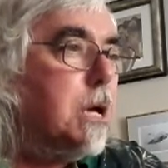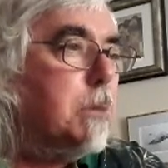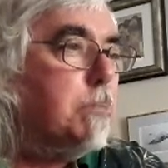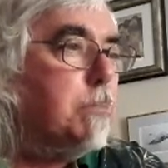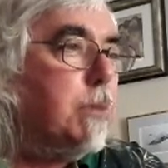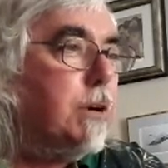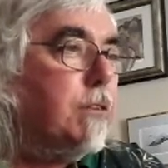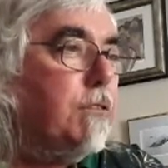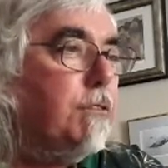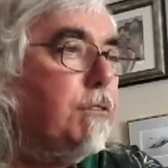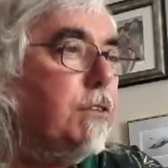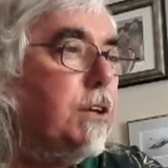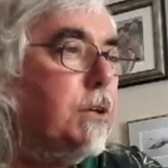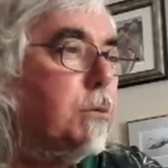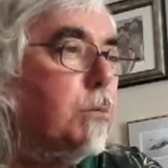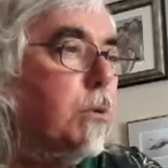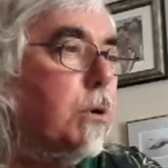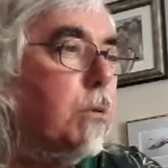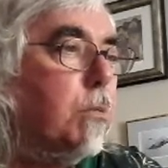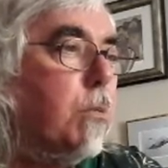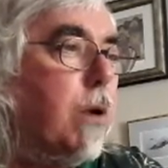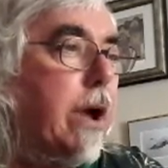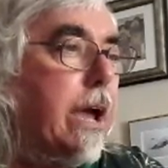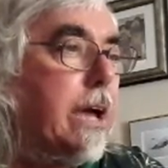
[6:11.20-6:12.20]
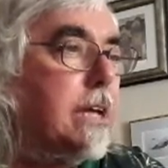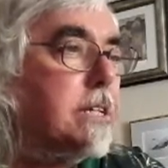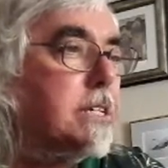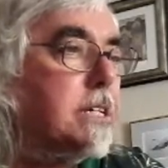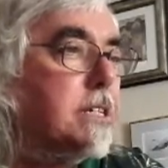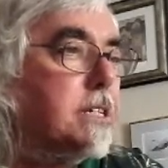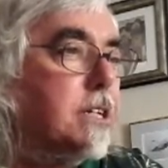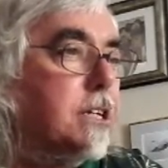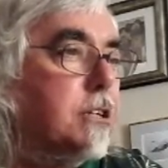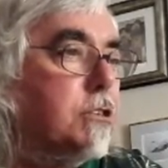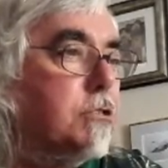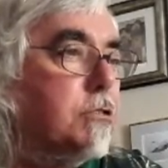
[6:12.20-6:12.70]
My feet were wet
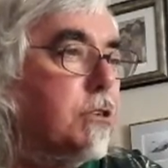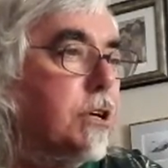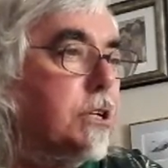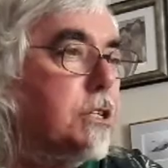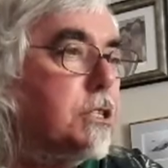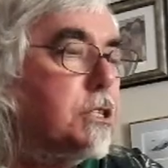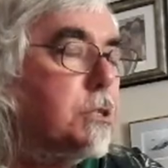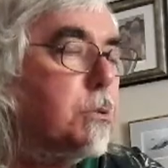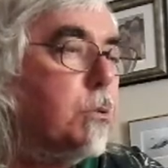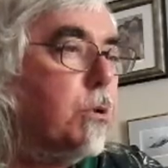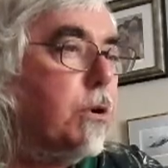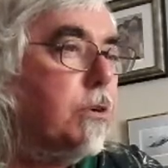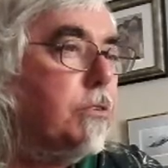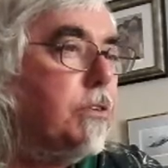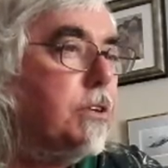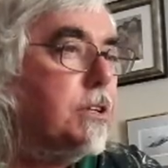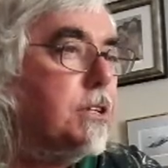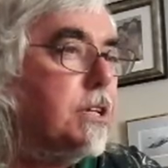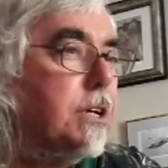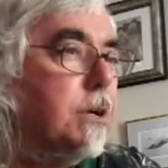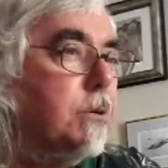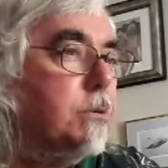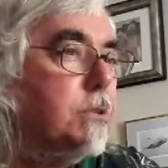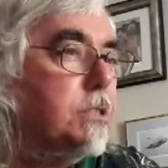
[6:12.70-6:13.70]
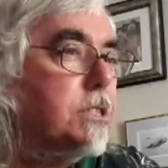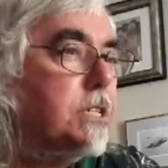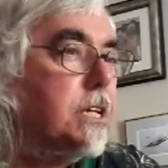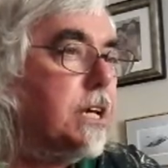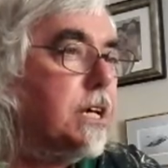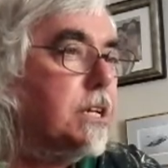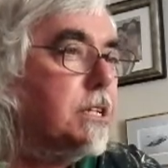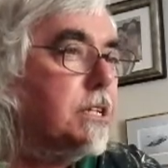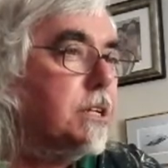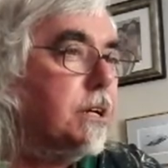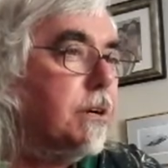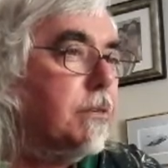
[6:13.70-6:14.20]
as I trudged toward the town
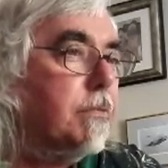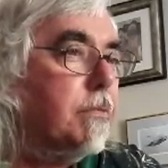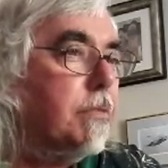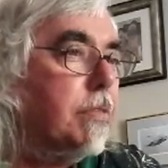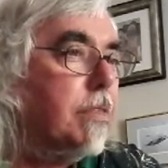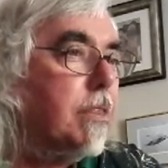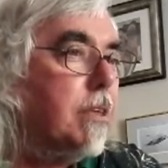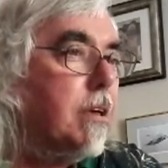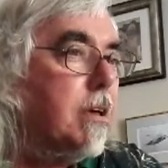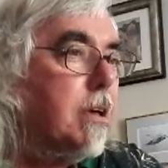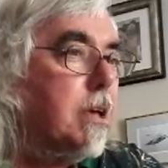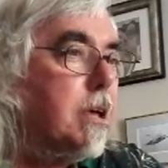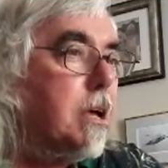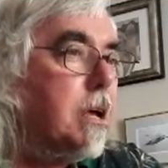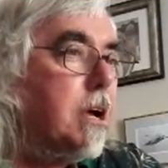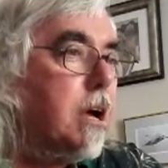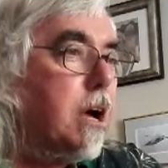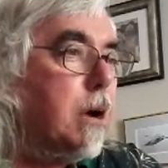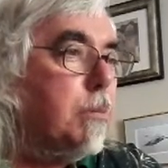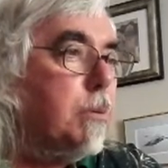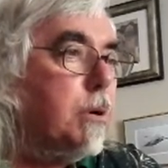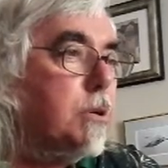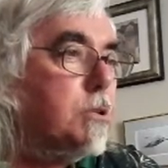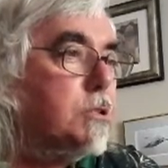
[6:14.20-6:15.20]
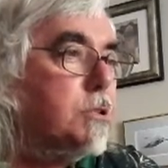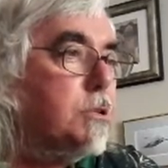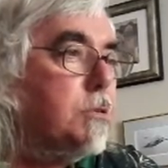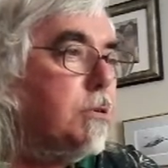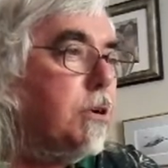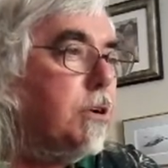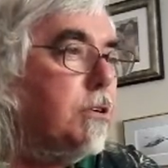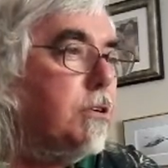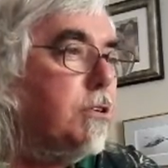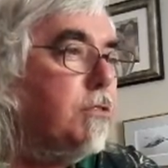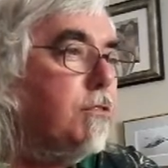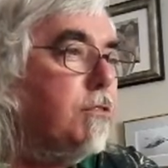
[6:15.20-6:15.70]
centre. About
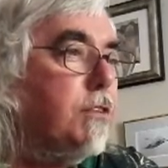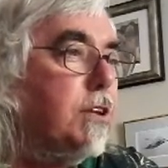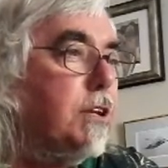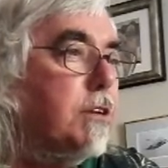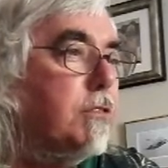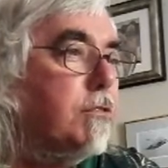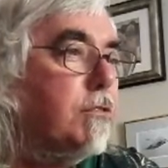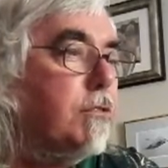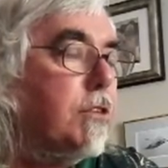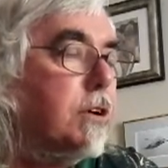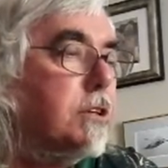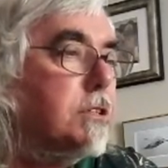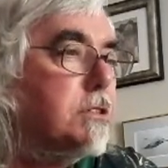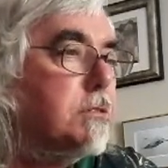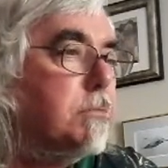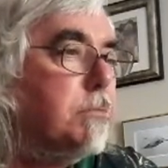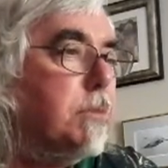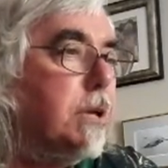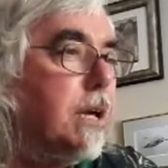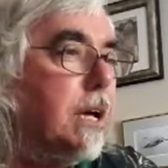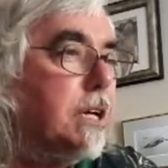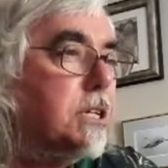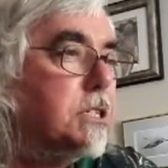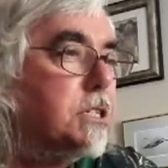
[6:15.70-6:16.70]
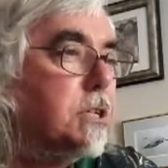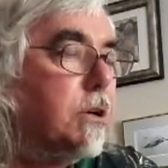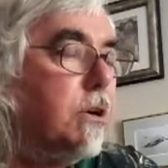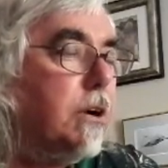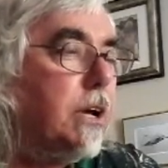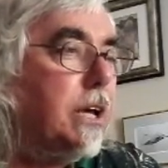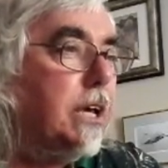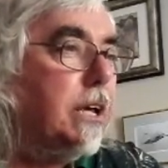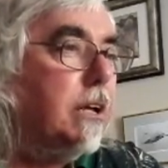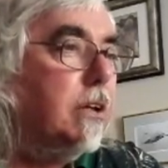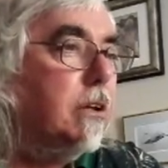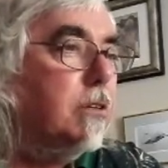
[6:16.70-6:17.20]
200 feet in front of me, I saw a
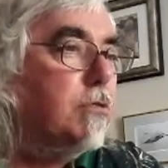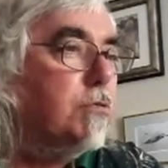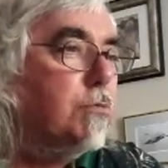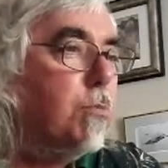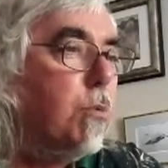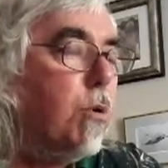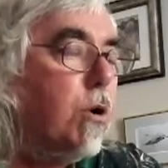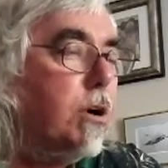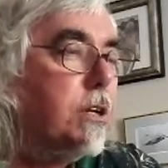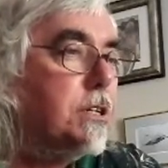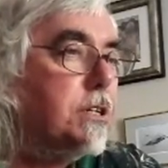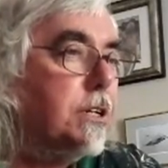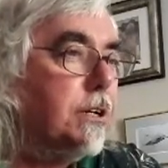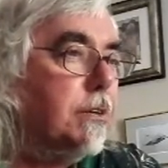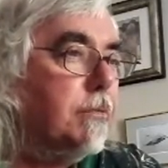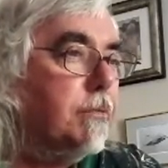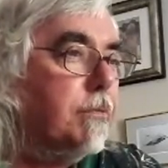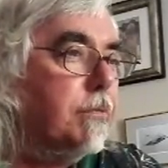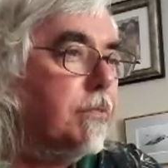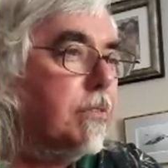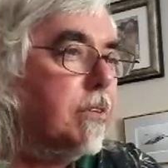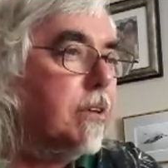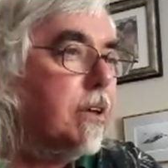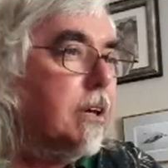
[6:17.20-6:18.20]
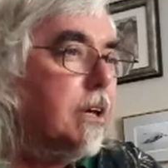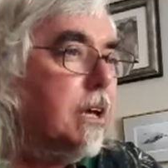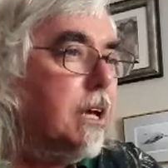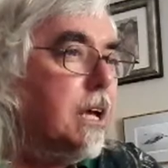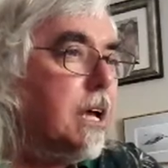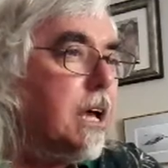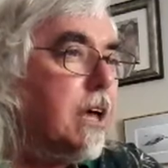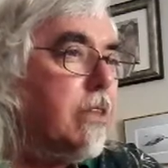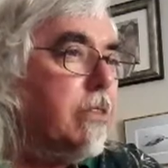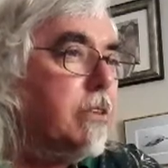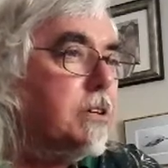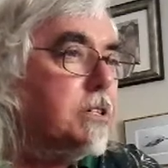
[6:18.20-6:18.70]
hill of water.
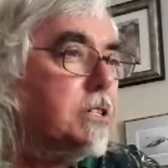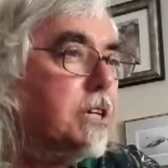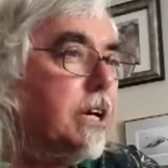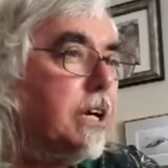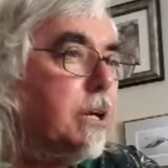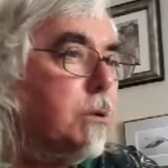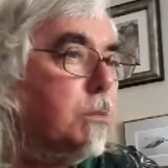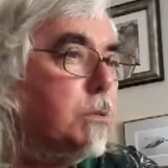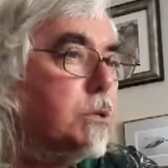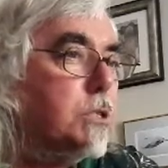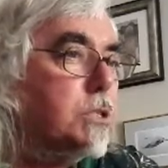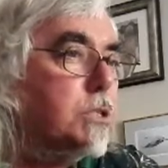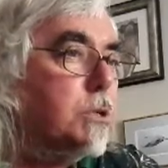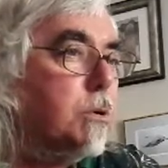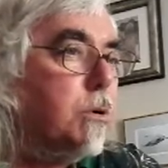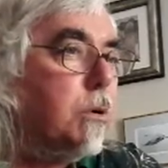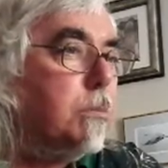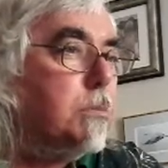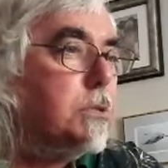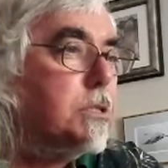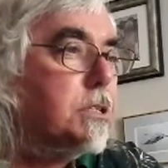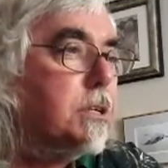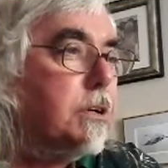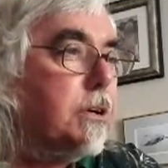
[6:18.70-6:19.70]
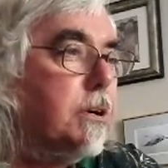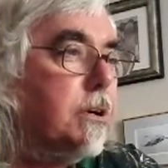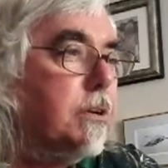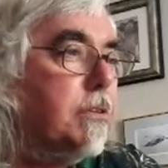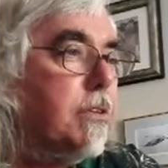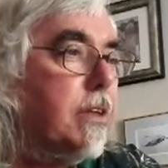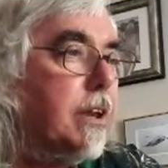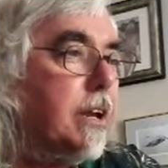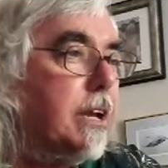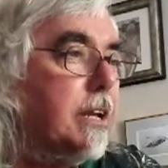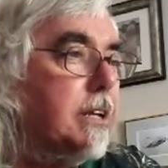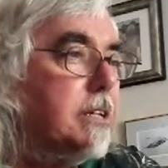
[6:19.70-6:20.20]
The sight was so absurd
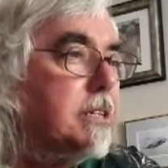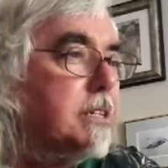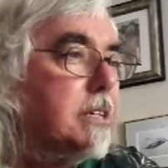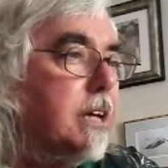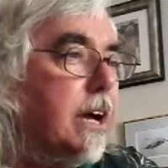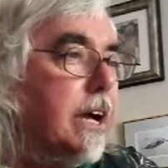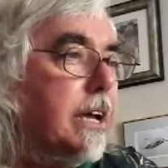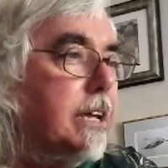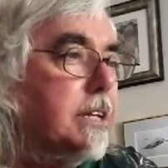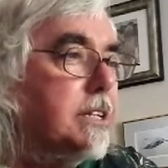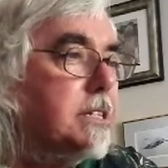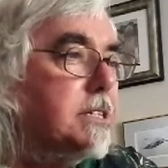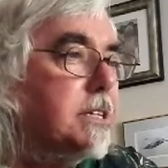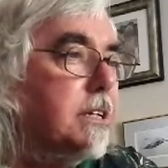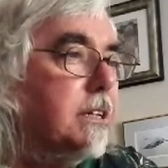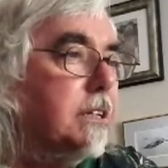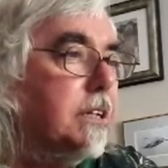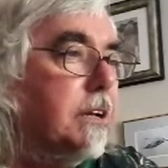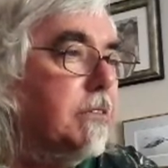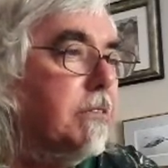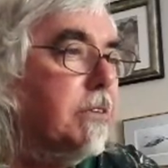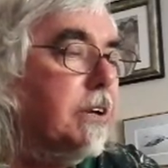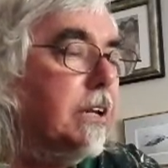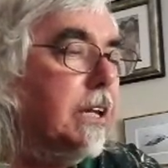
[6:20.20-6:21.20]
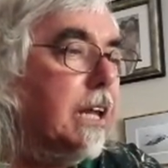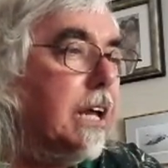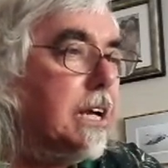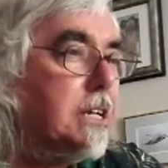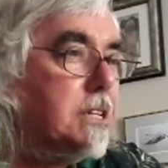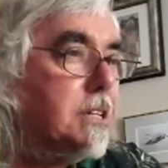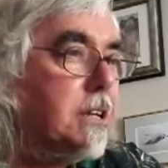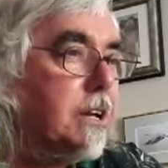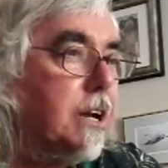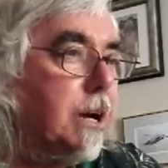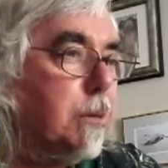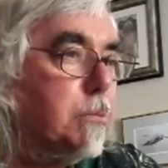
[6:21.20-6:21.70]
that I instantly realized
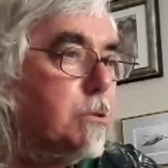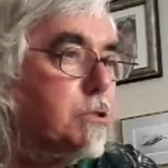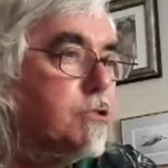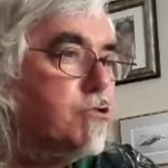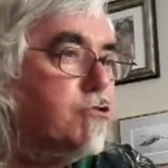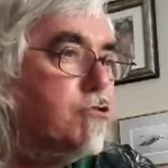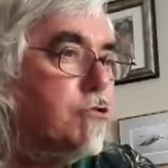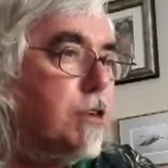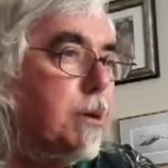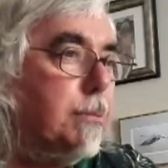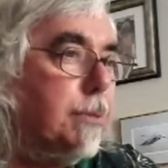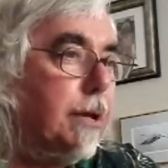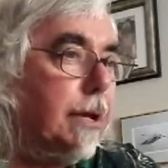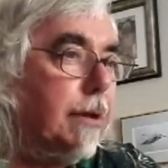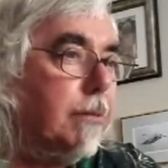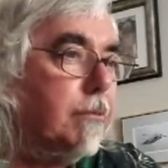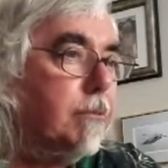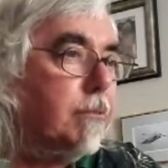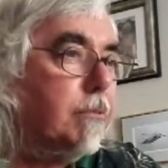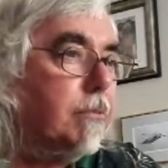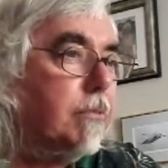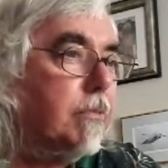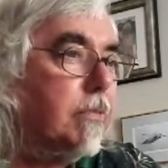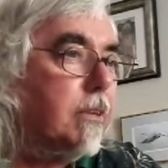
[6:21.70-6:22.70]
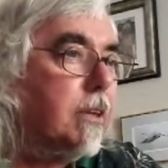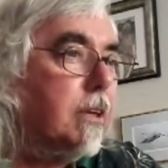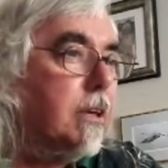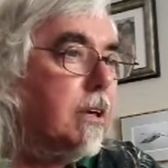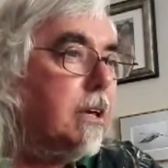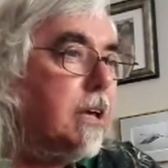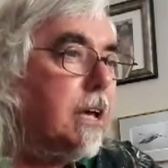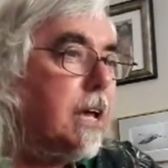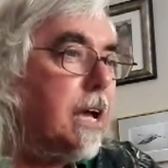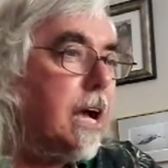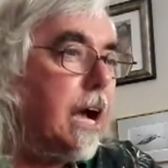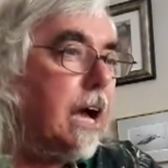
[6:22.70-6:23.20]
that I was dreaming.
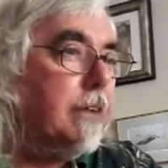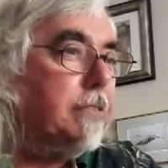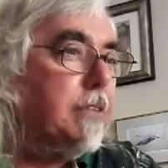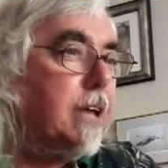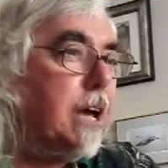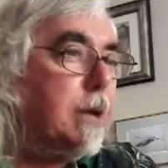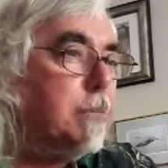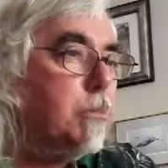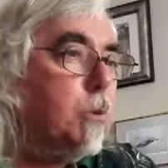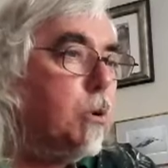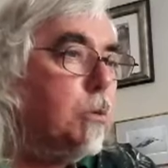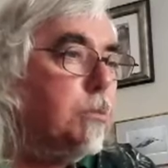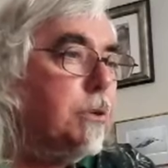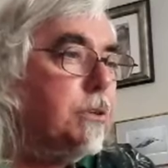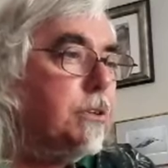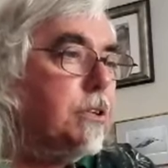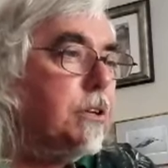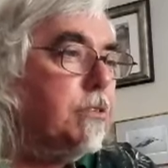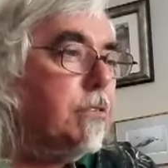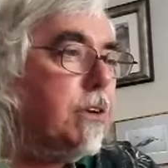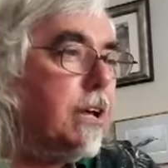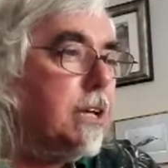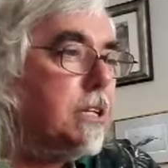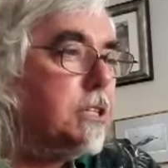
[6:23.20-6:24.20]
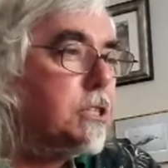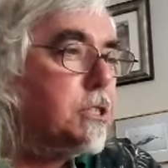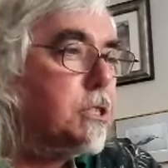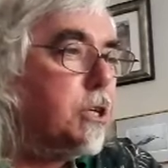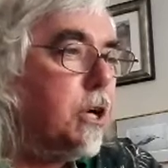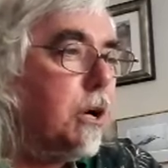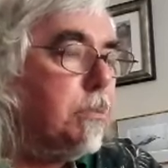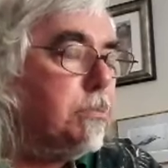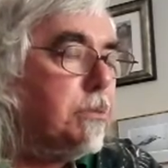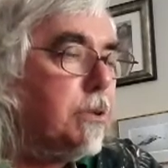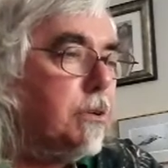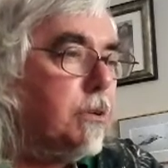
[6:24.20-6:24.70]
At that moment, the rain
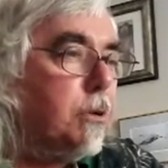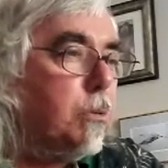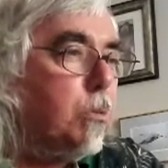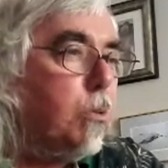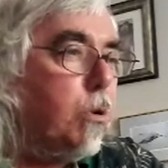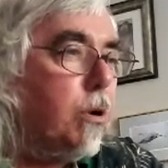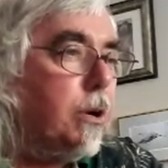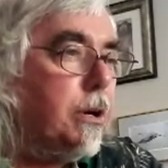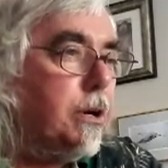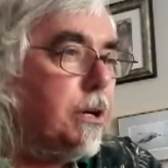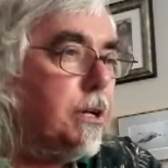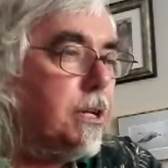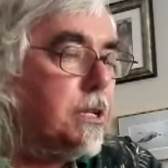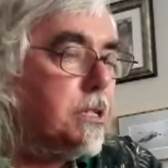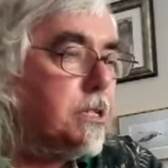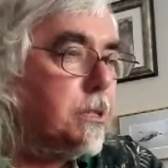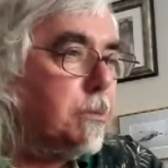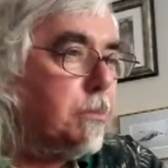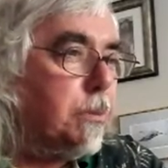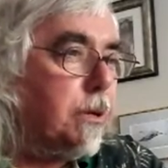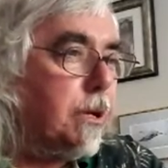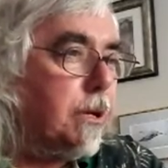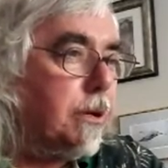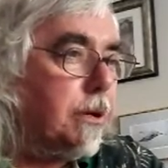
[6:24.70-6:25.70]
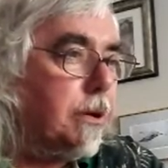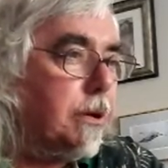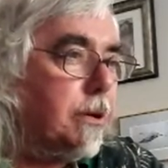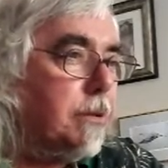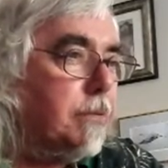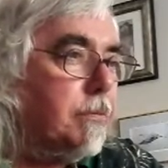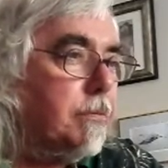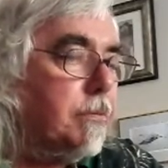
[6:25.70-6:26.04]
stopped and the water disappeared.